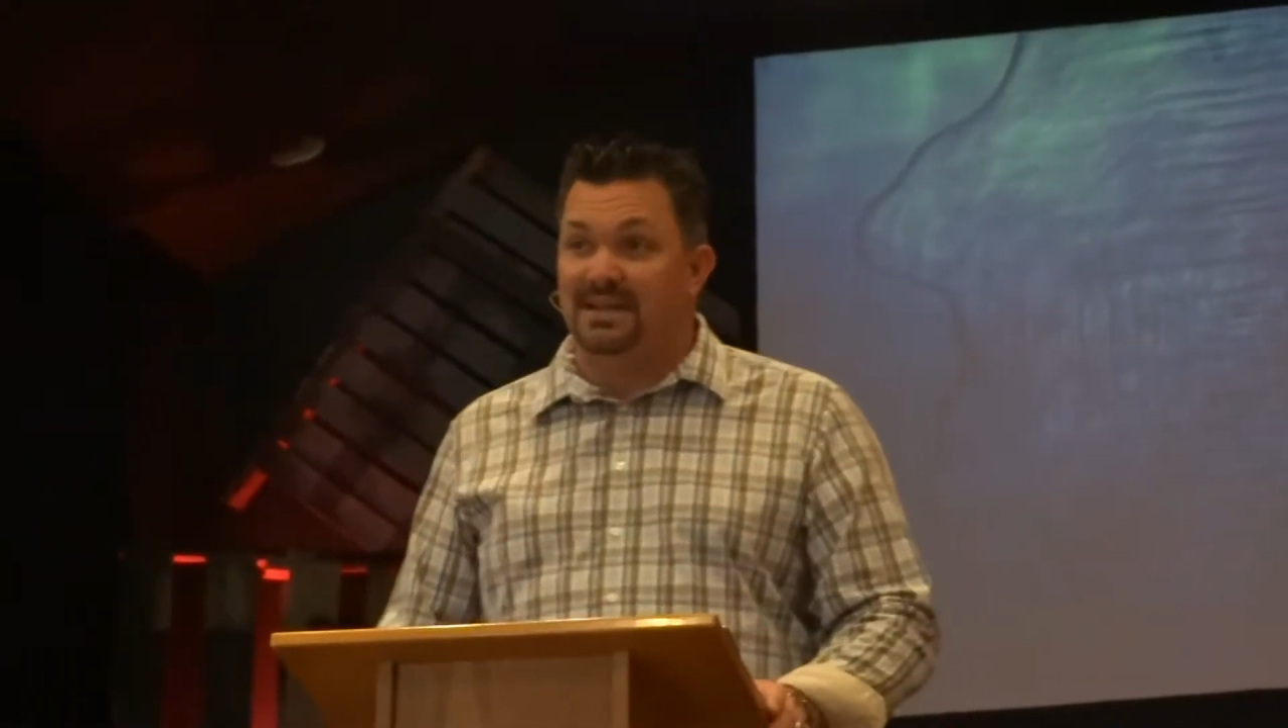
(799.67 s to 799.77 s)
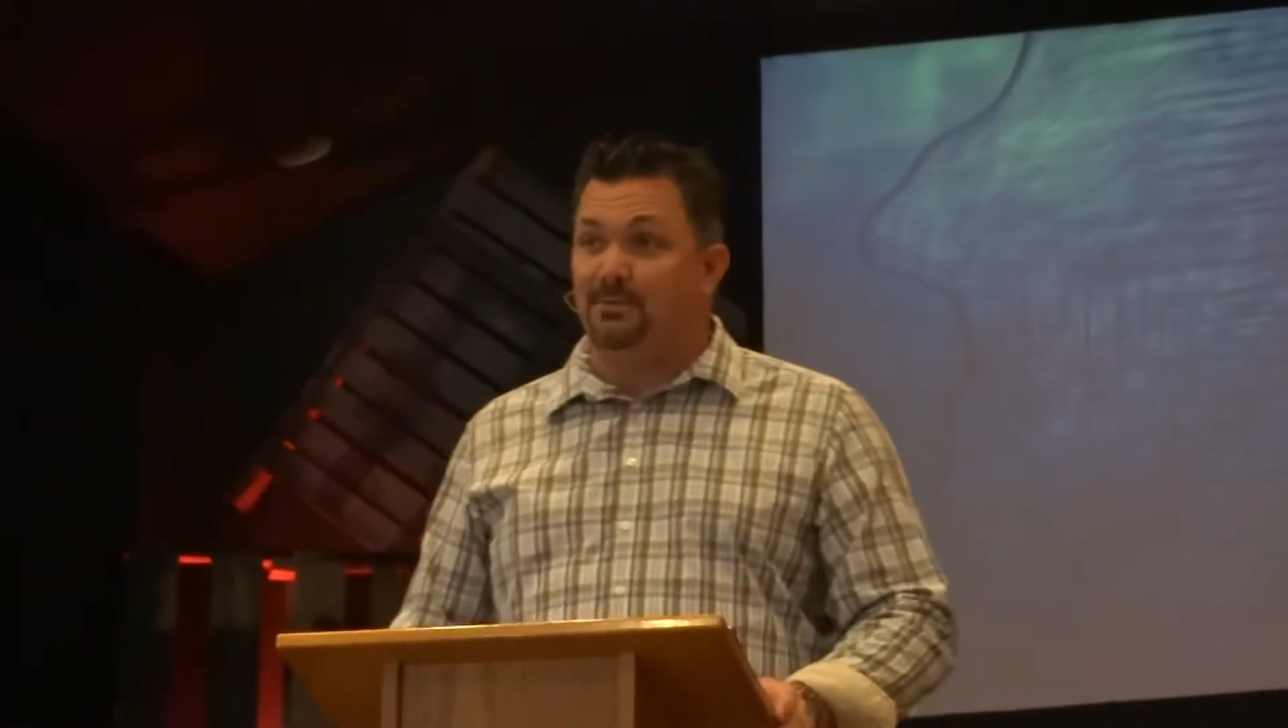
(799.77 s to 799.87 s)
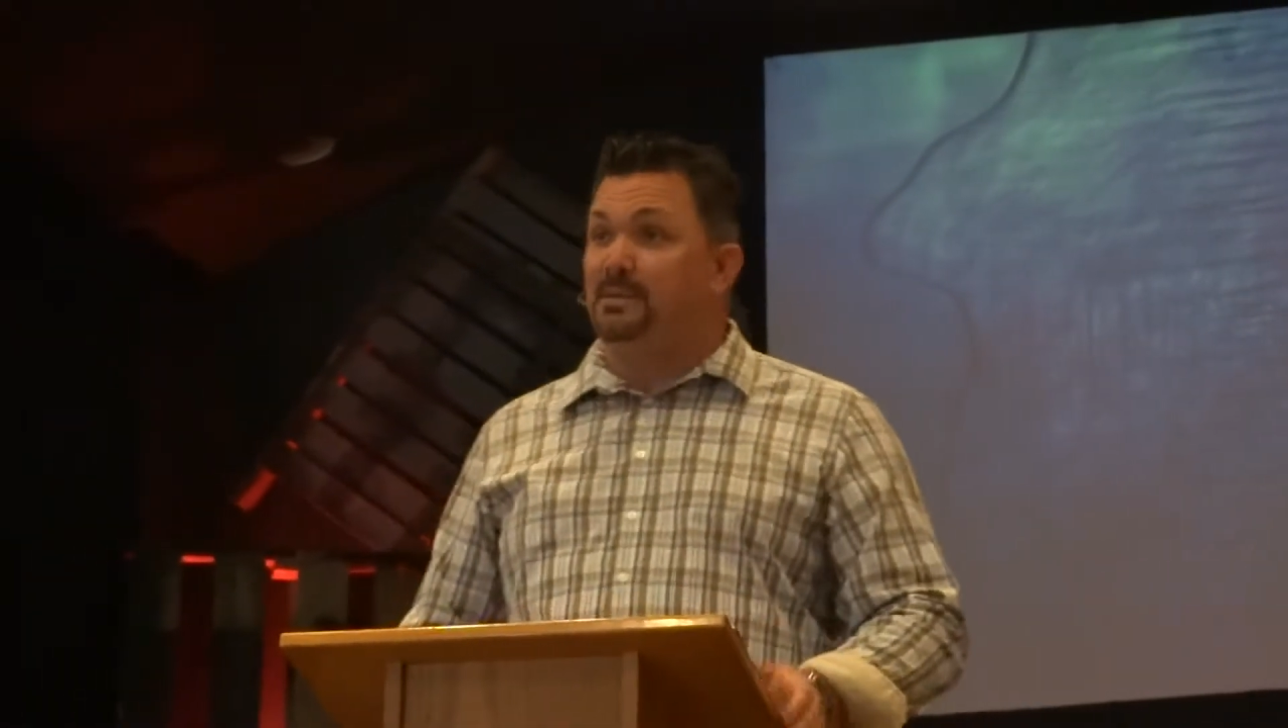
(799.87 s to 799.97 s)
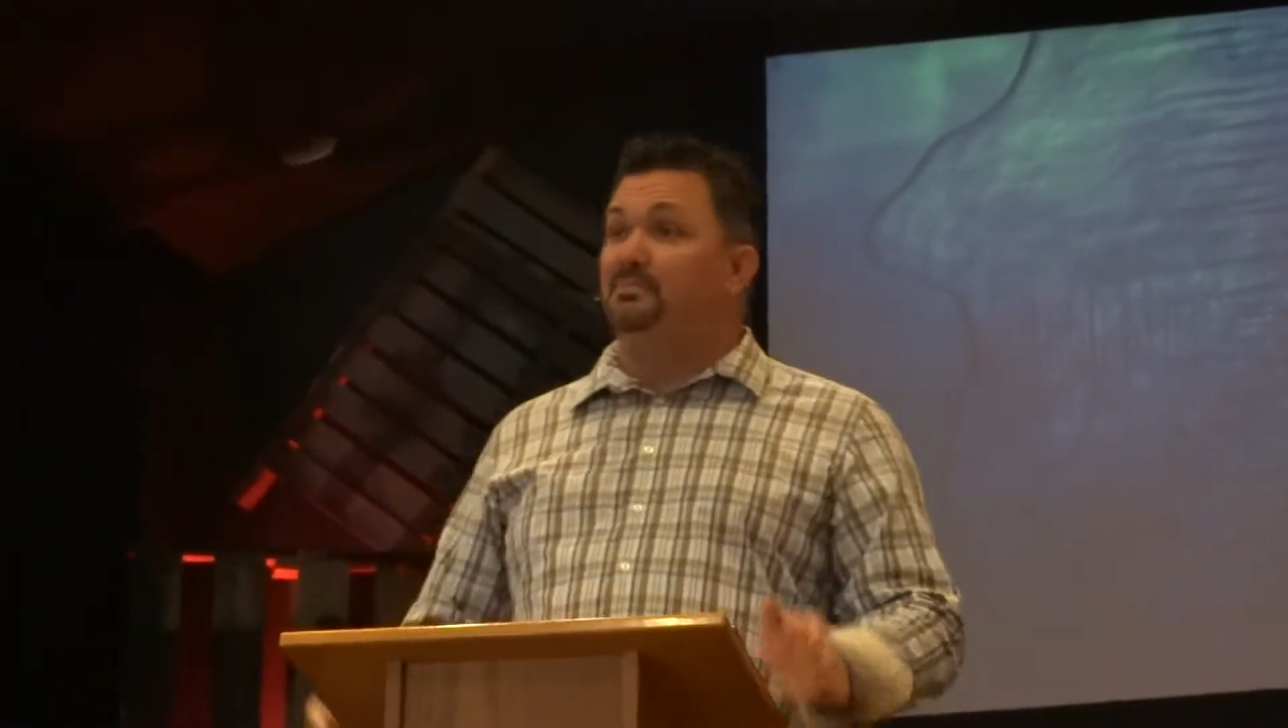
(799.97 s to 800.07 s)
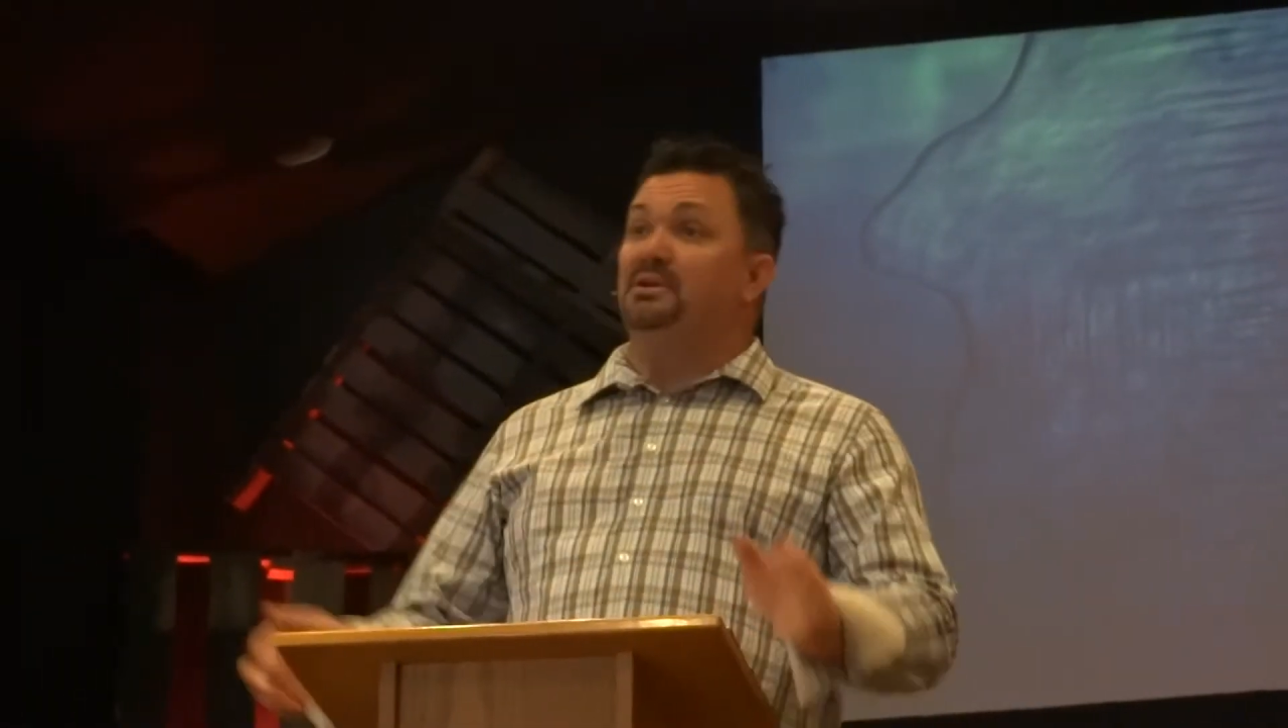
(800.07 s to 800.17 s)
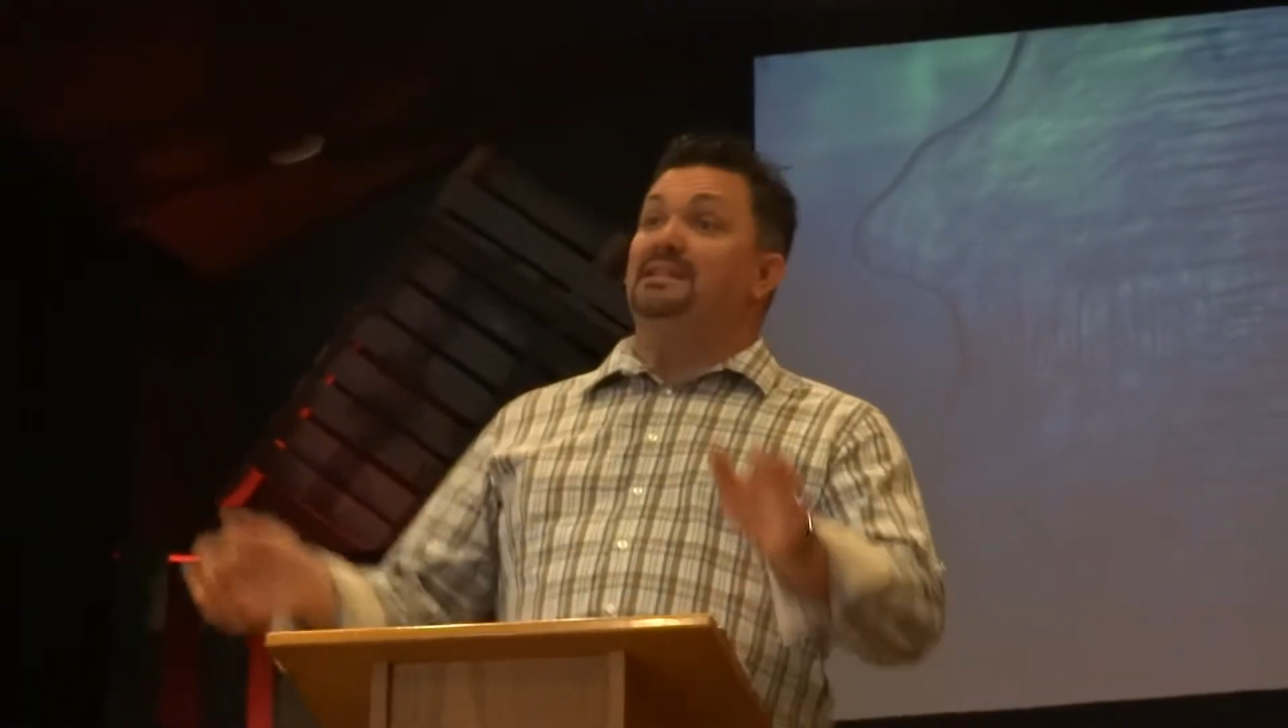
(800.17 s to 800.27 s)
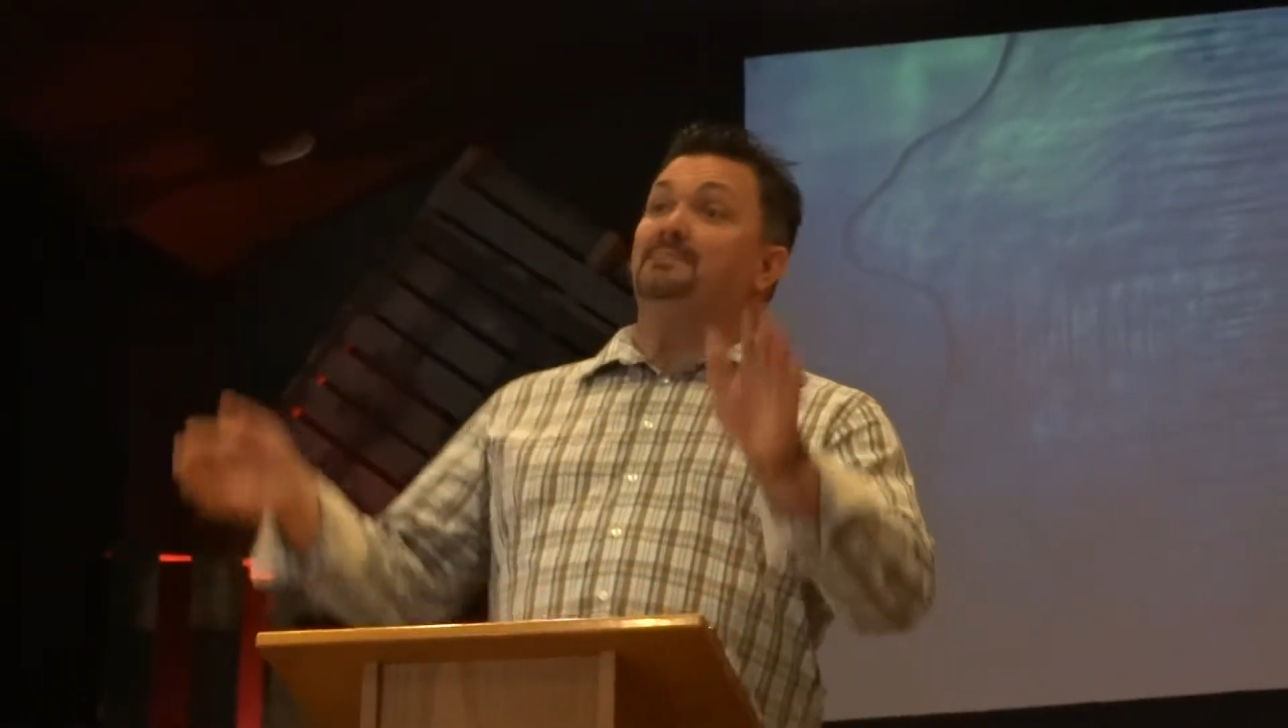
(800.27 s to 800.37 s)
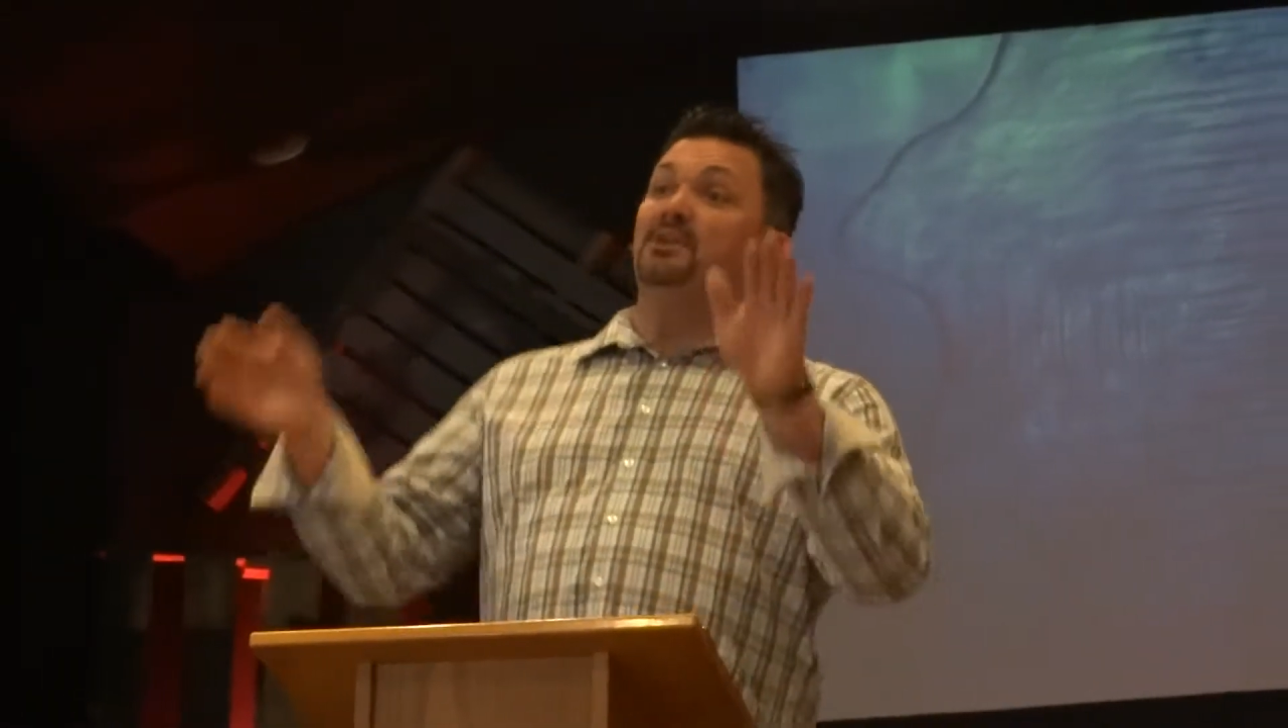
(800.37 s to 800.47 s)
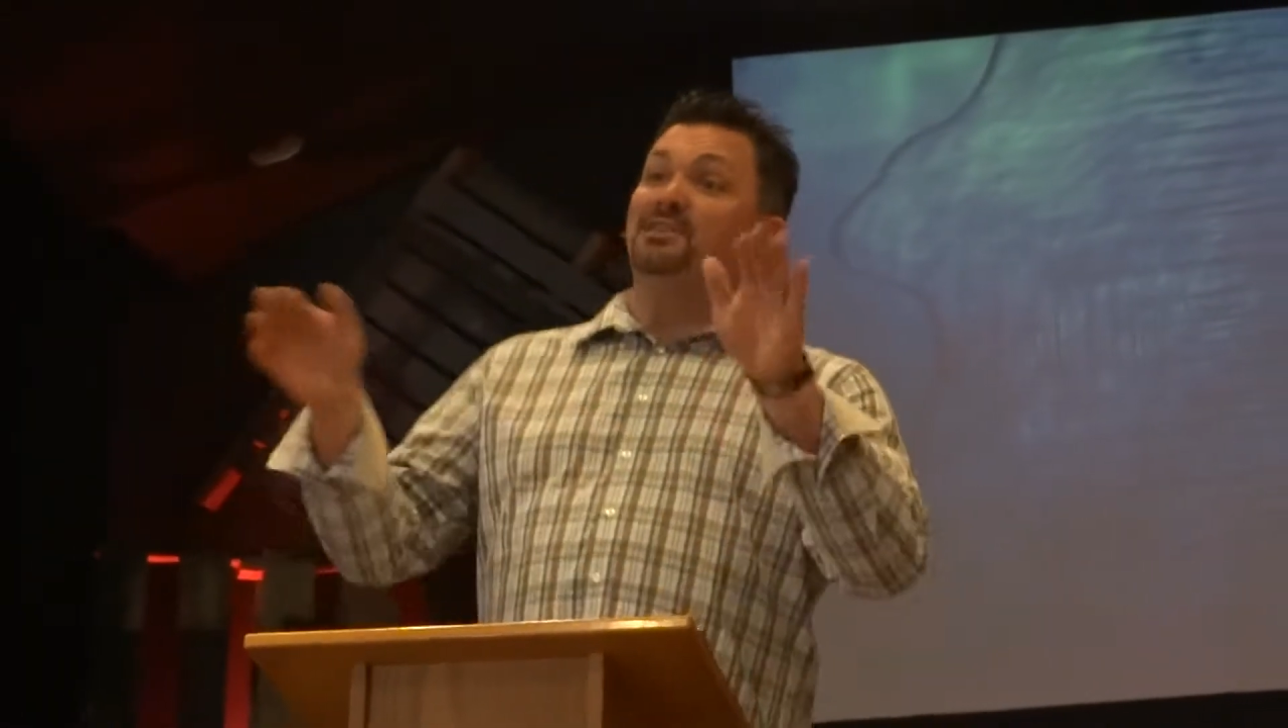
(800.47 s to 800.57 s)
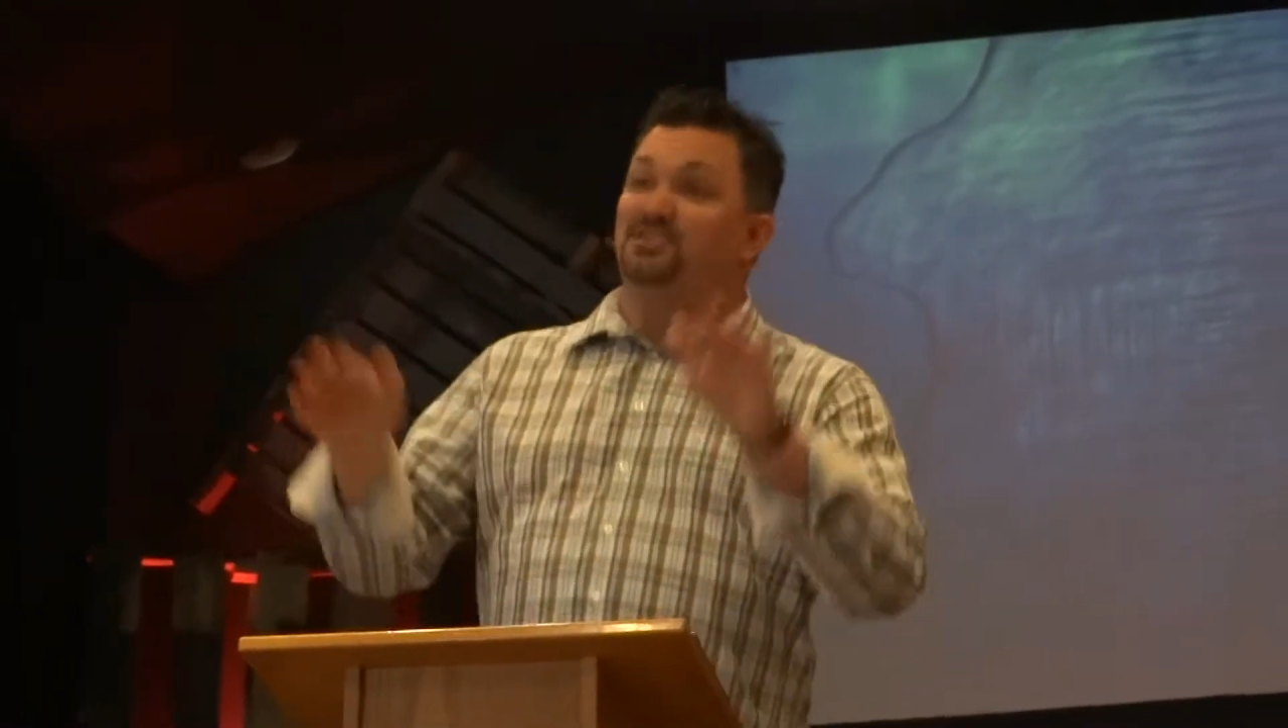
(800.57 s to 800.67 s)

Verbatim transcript: that would be putting them on